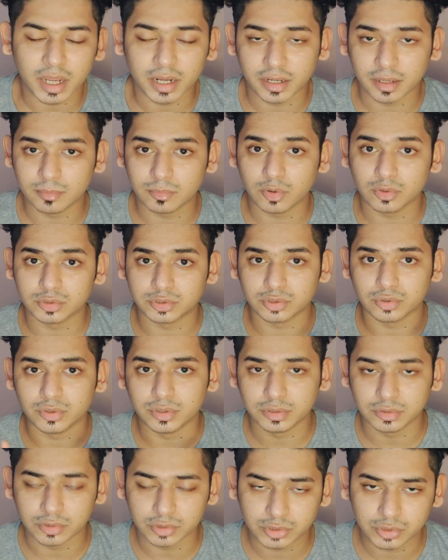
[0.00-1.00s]
And I'm also
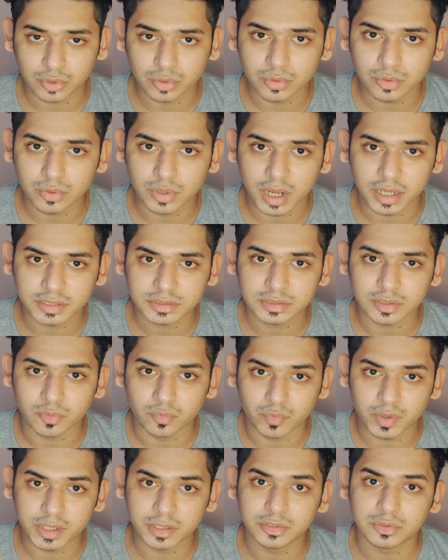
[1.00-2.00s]
going to show you guys
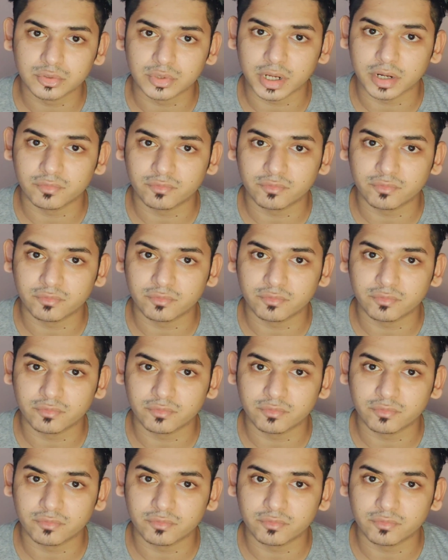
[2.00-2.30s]
where you